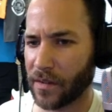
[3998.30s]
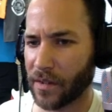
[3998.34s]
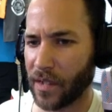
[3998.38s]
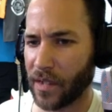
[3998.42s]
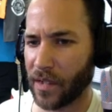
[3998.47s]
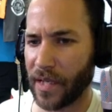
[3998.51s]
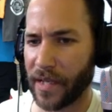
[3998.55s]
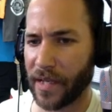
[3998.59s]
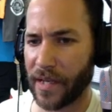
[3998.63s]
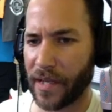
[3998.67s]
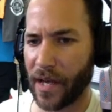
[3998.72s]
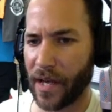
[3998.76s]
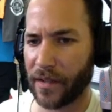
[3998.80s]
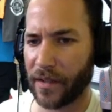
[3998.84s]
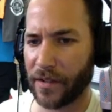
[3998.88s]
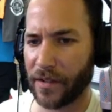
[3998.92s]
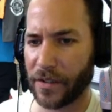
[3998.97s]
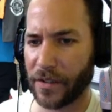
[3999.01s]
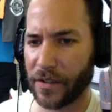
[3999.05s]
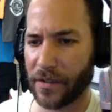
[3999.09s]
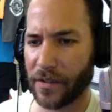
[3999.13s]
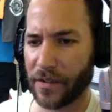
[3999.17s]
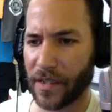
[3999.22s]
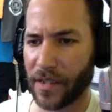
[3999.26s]
Yeah,
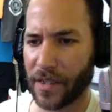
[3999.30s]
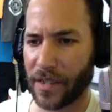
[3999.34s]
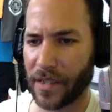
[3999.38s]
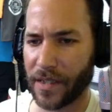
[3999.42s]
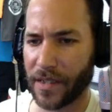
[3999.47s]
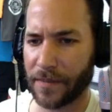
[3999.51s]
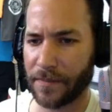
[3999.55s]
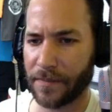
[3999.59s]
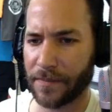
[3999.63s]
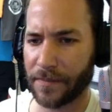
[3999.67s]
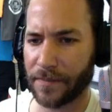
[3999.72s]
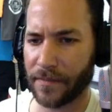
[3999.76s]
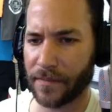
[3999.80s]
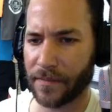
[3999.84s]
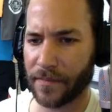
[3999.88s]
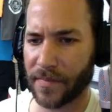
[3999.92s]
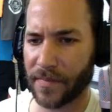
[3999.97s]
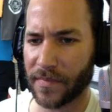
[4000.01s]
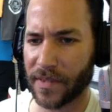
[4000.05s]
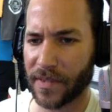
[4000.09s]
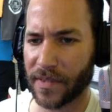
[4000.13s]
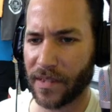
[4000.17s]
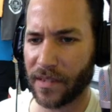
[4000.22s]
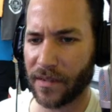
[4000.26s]
dude. Um, We'd
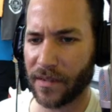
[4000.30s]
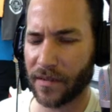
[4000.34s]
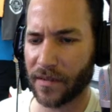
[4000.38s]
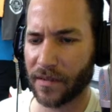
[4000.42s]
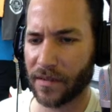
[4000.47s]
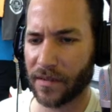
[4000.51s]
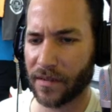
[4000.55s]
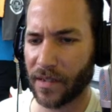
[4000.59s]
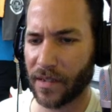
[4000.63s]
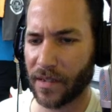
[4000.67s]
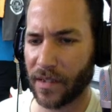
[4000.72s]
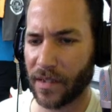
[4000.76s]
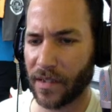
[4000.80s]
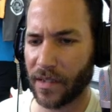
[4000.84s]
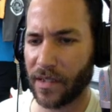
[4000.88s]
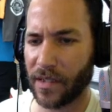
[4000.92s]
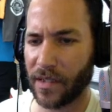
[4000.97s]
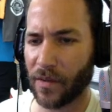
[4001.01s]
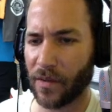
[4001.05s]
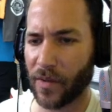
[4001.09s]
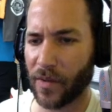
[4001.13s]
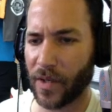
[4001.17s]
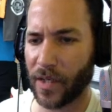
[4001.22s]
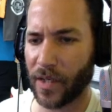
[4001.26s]
love you know, see it you
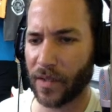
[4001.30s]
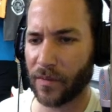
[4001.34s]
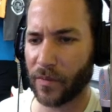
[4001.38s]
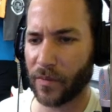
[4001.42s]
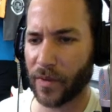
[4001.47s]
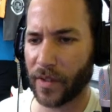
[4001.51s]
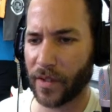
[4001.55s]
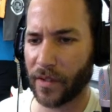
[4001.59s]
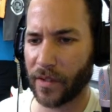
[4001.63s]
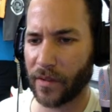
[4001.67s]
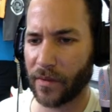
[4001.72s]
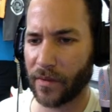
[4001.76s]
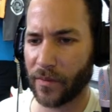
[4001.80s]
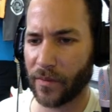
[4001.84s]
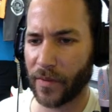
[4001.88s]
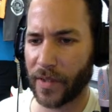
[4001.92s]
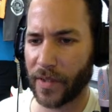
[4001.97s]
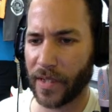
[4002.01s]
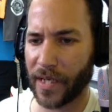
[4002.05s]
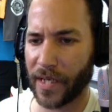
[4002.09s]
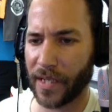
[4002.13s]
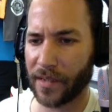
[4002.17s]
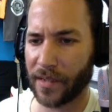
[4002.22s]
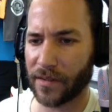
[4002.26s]
know what? We we
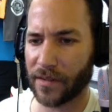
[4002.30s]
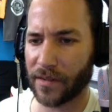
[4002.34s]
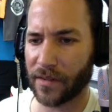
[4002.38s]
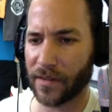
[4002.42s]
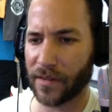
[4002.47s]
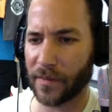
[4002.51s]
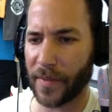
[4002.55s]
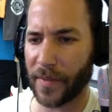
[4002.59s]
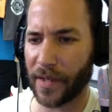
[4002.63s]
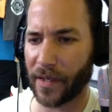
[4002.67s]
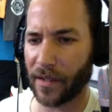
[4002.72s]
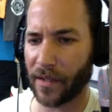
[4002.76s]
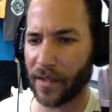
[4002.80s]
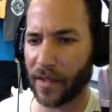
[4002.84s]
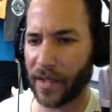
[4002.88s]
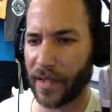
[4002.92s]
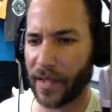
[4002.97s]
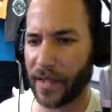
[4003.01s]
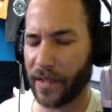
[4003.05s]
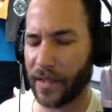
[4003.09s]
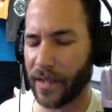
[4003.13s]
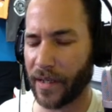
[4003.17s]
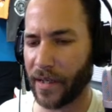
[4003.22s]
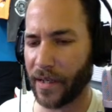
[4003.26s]
head to the
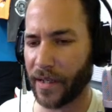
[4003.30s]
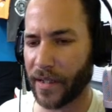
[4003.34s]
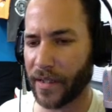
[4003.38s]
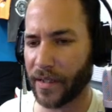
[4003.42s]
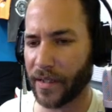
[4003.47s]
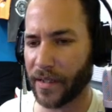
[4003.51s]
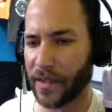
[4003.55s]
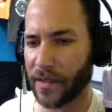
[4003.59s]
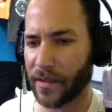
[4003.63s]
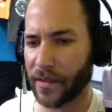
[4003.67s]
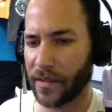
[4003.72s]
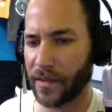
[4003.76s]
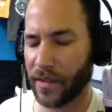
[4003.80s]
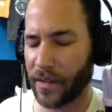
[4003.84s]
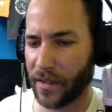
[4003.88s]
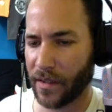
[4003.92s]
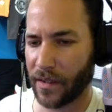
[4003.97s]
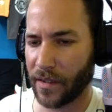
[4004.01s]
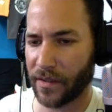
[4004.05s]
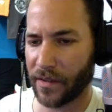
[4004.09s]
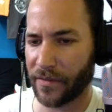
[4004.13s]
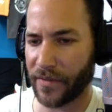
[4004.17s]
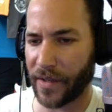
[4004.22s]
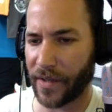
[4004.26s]
Pearland area
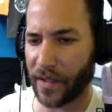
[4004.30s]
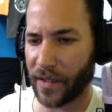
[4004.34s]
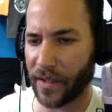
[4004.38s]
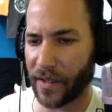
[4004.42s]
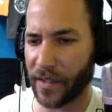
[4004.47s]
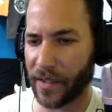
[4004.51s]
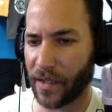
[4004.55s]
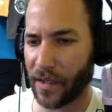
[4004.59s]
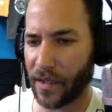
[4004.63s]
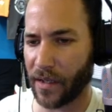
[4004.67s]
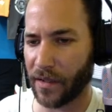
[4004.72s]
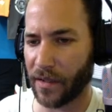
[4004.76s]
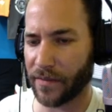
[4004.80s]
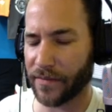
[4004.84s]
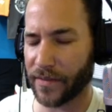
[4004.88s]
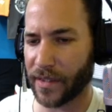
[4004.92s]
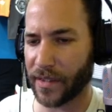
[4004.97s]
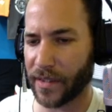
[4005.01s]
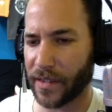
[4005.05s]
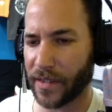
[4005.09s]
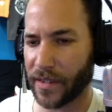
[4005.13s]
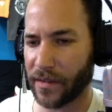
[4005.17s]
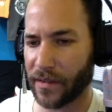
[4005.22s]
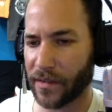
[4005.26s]
fairly
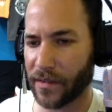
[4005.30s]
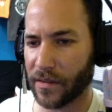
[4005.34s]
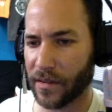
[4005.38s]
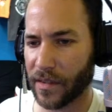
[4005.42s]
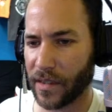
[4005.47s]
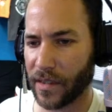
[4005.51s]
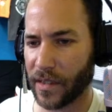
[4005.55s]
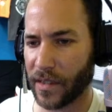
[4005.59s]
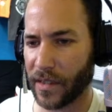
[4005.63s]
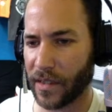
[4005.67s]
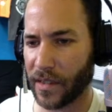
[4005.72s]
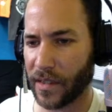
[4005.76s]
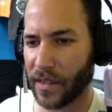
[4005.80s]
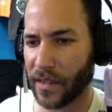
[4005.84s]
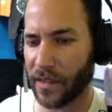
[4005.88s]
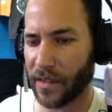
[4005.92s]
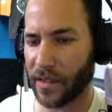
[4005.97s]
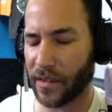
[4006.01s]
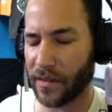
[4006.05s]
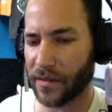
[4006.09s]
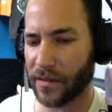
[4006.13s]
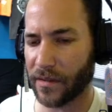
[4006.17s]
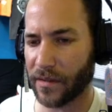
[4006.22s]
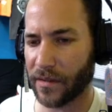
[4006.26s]
often,
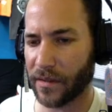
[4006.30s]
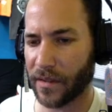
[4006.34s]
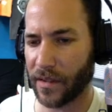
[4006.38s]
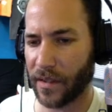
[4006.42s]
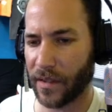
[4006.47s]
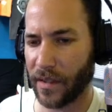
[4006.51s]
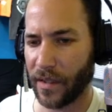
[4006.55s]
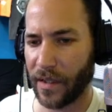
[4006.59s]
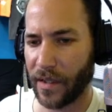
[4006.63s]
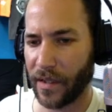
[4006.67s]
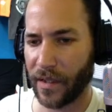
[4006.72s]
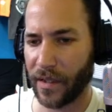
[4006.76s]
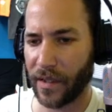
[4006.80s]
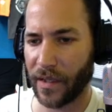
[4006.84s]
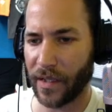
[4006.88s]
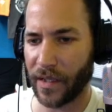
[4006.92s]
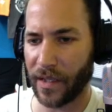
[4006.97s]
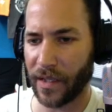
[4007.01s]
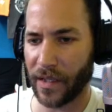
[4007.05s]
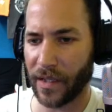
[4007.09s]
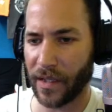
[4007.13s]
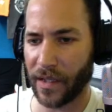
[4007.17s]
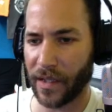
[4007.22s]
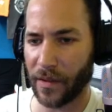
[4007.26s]
and
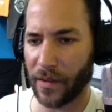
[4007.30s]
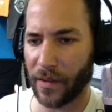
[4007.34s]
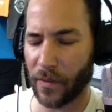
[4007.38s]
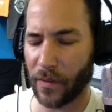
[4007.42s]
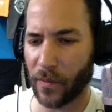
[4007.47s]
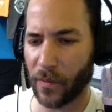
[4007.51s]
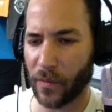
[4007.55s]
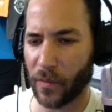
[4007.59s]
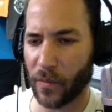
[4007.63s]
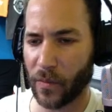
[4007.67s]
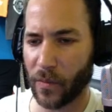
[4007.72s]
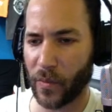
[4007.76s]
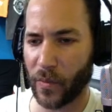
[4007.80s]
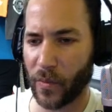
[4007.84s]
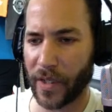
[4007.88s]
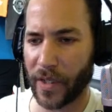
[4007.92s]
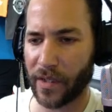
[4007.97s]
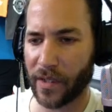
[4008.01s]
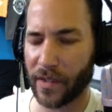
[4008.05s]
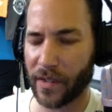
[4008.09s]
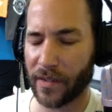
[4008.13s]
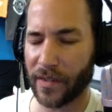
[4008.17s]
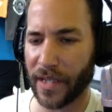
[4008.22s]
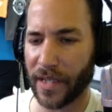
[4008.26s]
uh, we
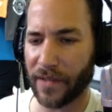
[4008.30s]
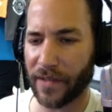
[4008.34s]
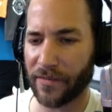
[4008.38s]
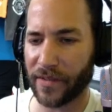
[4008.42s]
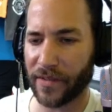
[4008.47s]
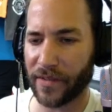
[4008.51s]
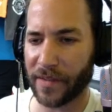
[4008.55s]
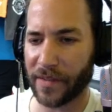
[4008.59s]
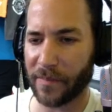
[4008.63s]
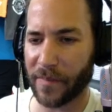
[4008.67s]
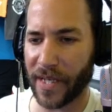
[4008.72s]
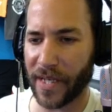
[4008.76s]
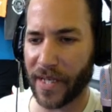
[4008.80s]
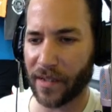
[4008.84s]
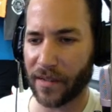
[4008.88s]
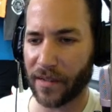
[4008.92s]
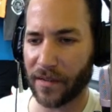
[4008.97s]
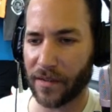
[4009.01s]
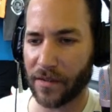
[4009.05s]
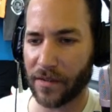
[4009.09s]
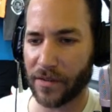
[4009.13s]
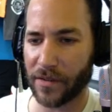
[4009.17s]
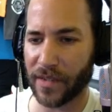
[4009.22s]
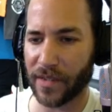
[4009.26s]
could definitely make a
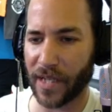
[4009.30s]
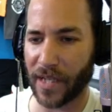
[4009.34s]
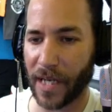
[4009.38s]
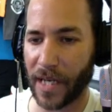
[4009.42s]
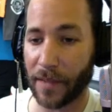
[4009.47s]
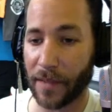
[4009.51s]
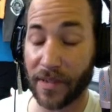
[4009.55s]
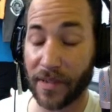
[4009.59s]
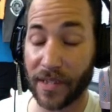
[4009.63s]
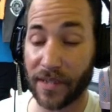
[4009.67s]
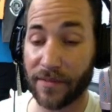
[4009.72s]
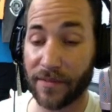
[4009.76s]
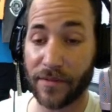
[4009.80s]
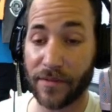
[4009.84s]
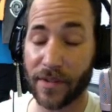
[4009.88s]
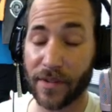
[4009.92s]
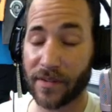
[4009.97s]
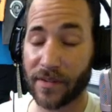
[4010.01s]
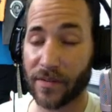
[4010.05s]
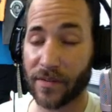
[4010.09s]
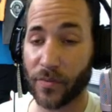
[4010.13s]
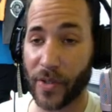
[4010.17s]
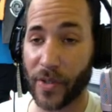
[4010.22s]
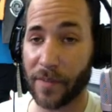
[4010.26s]
little time to even
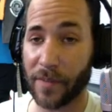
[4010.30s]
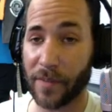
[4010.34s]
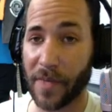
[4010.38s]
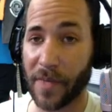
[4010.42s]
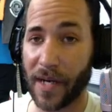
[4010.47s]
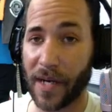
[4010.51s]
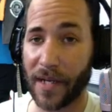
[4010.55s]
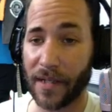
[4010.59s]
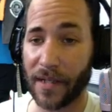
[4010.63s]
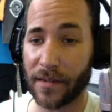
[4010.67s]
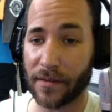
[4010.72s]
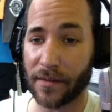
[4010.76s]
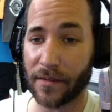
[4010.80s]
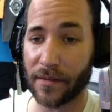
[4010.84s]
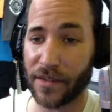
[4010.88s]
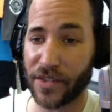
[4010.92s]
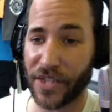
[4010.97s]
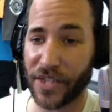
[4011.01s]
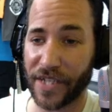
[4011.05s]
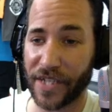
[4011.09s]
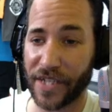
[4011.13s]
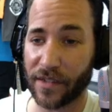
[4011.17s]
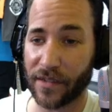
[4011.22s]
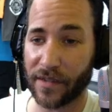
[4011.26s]
just swing by and
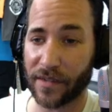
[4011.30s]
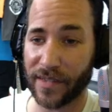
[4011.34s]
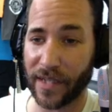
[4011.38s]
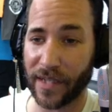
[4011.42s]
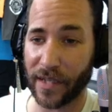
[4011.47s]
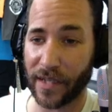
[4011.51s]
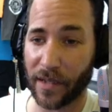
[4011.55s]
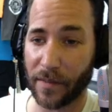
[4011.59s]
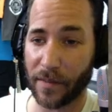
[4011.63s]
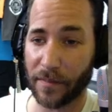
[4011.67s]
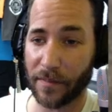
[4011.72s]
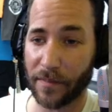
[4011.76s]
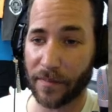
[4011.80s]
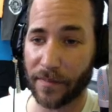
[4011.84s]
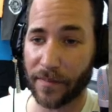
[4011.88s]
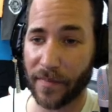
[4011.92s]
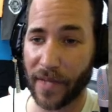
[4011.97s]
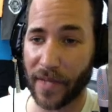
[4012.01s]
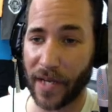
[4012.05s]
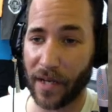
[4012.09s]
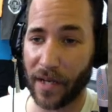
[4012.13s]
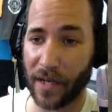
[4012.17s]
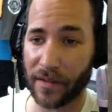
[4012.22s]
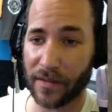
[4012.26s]
check your setup
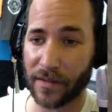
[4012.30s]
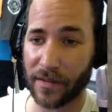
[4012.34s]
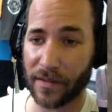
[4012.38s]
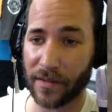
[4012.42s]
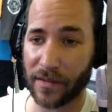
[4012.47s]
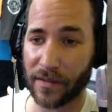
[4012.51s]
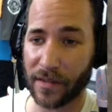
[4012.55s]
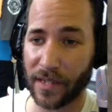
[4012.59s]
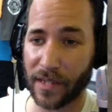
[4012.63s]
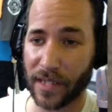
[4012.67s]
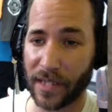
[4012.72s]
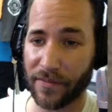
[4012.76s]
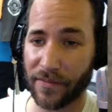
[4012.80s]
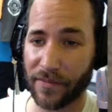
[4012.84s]
out. And if you don't if,